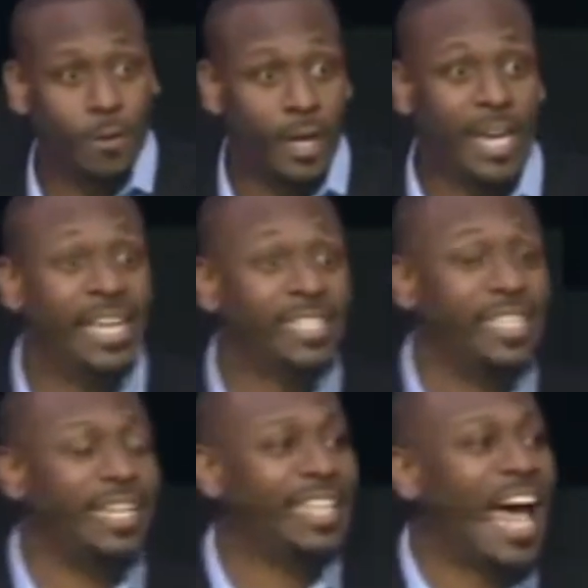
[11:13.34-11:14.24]
And he
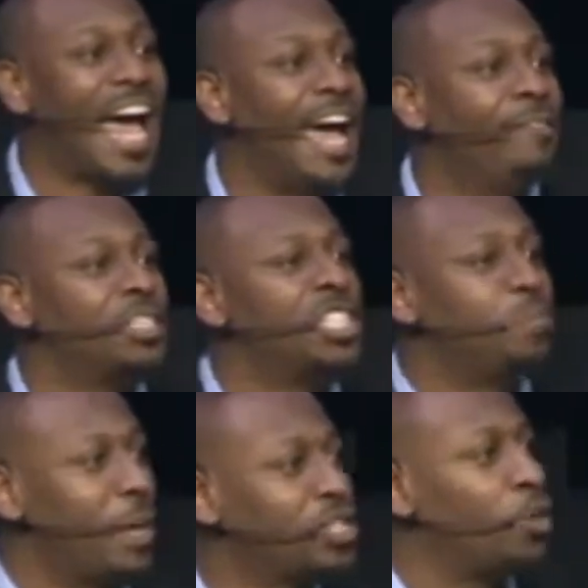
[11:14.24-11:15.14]
says, I have a
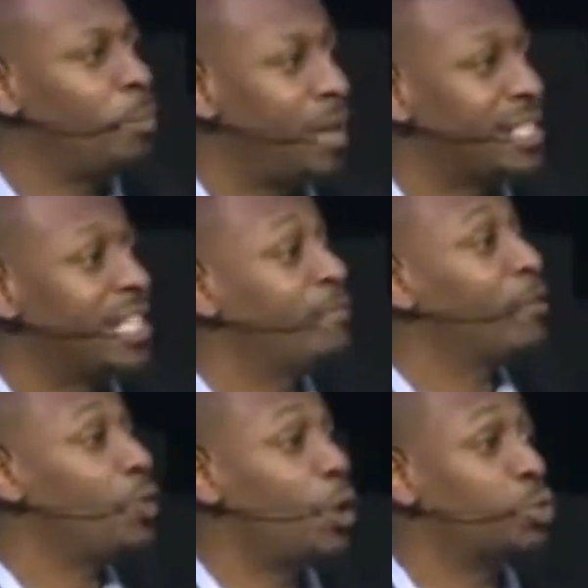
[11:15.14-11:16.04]
special blessing for
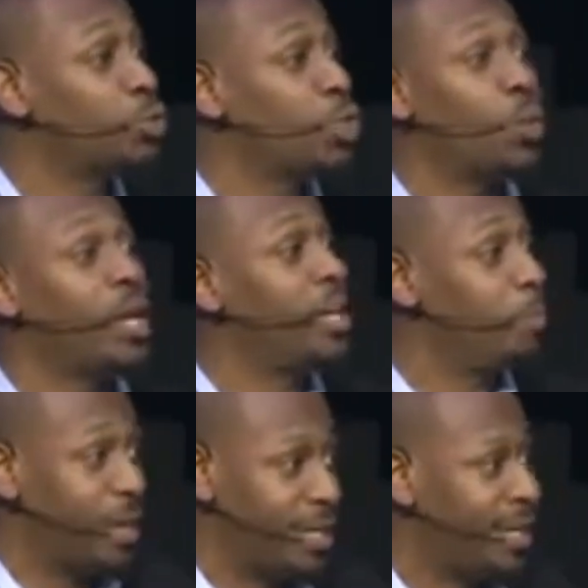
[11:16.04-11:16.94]
those who are willing to
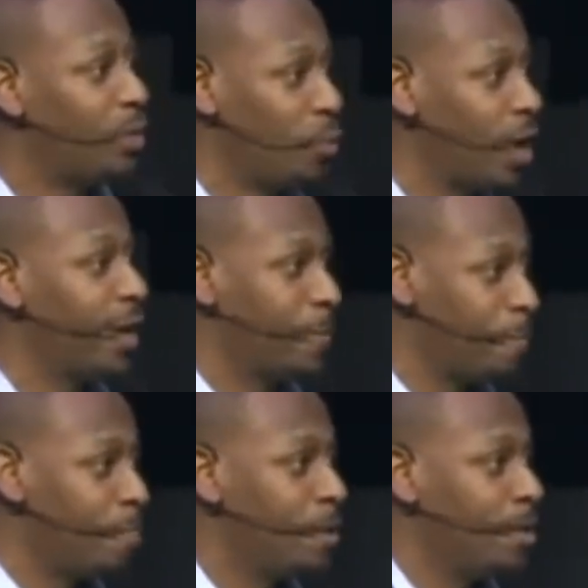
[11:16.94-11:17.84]
play that way.
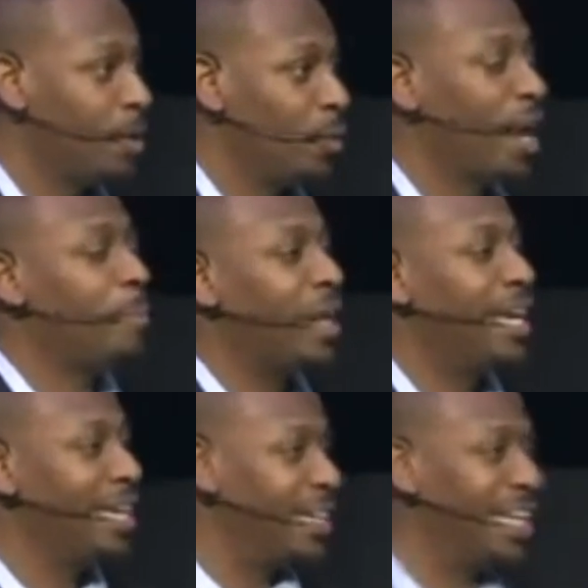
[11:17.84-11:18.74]
When I
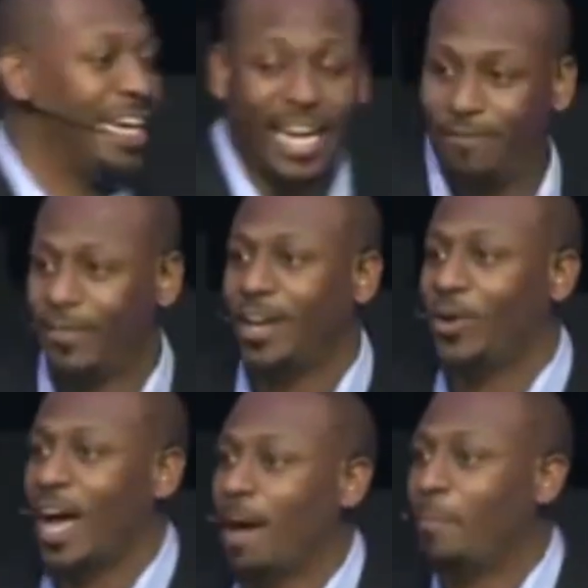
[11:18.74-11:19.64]
played in the
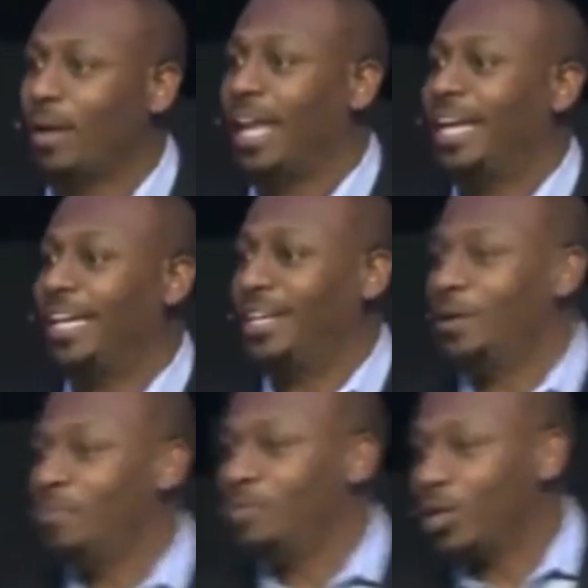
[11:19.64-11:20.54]
NFL, I
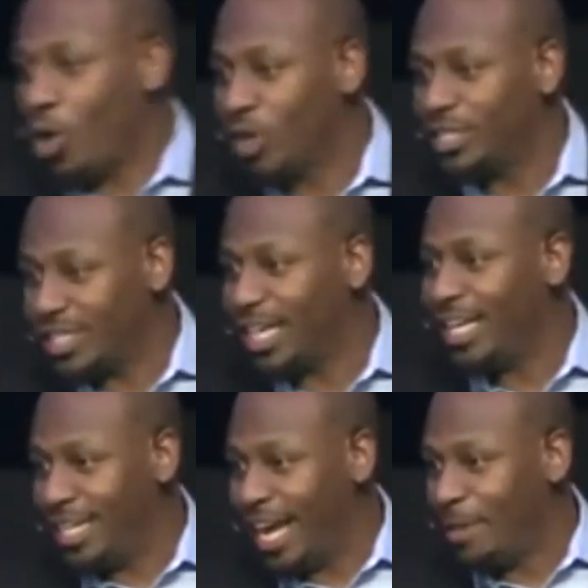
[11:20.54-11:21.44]
played on
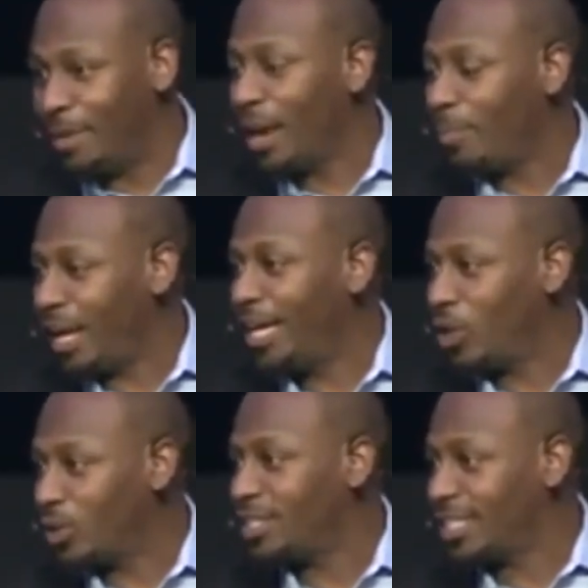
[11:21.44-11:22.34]
Sunday, but I played
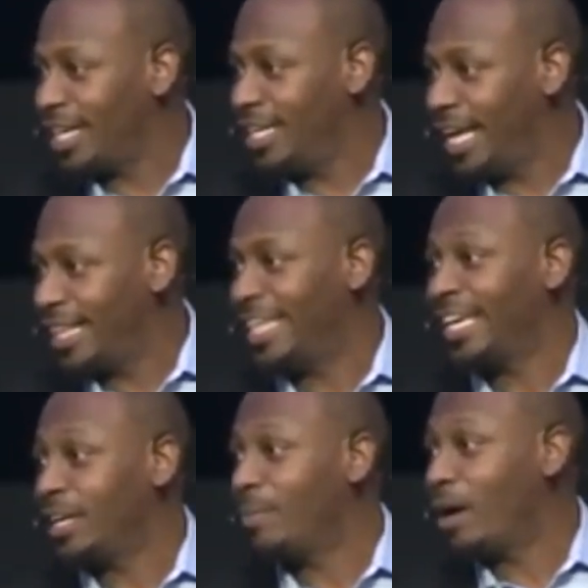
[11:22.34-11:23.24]
on Sunday
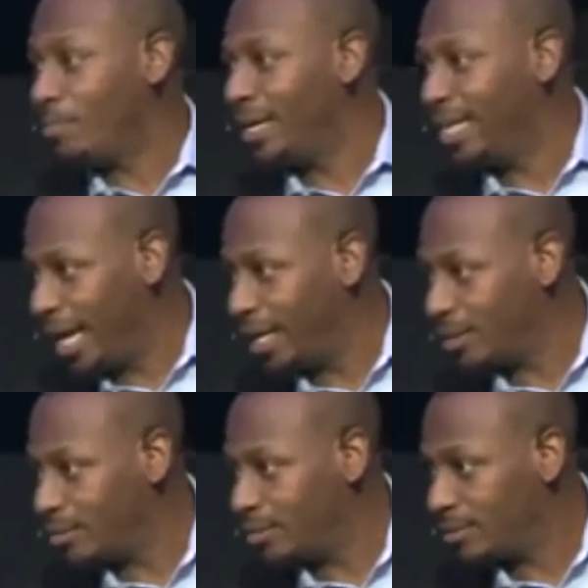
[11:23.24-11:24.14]
thinking about Monday.
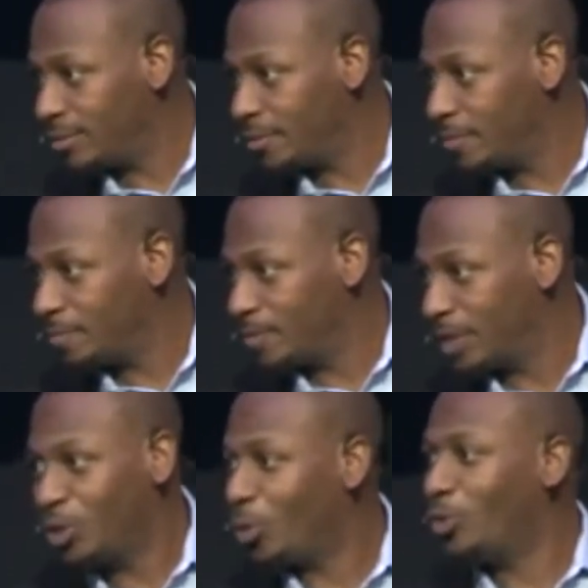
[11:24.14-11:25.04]

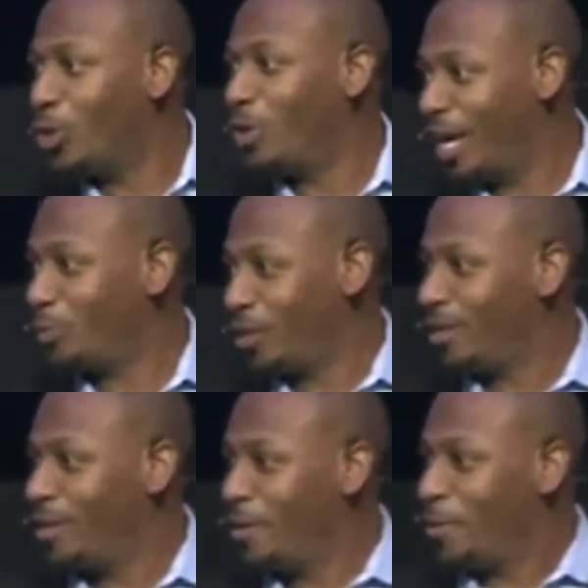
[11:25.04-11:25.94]
So you don't know that
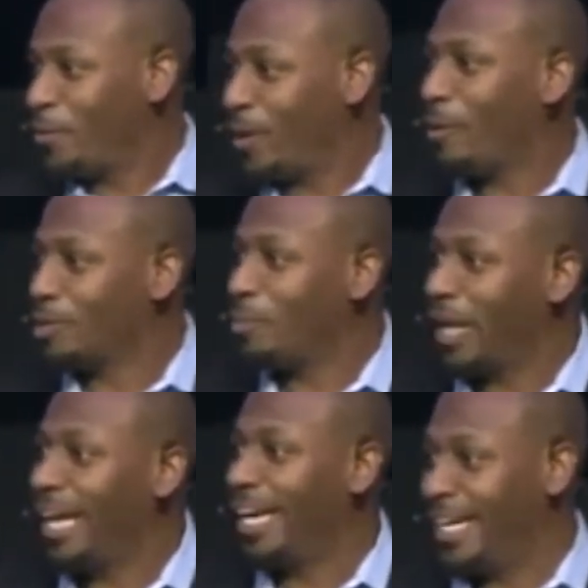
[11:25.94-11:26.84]
when I was
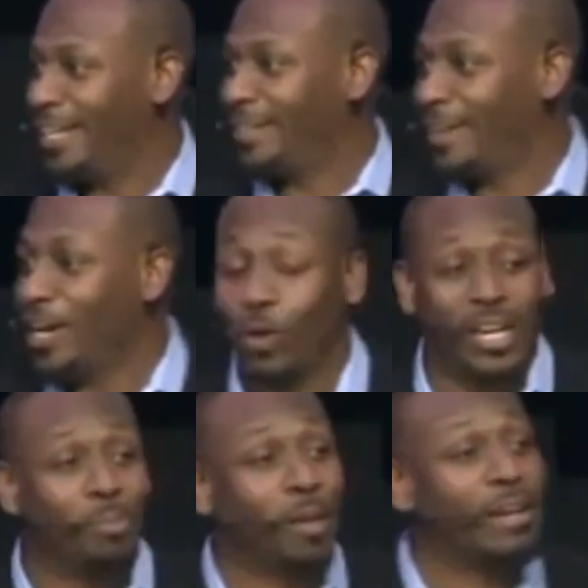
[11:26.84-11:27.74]
playing, I know I
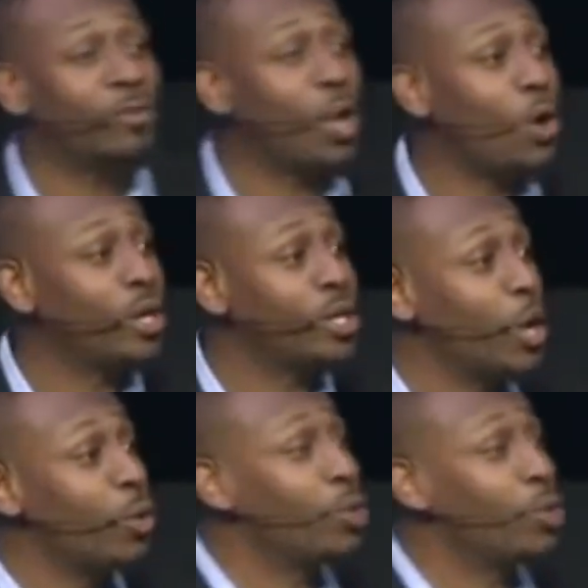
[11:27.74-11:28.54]
didn't play for long and y'all don't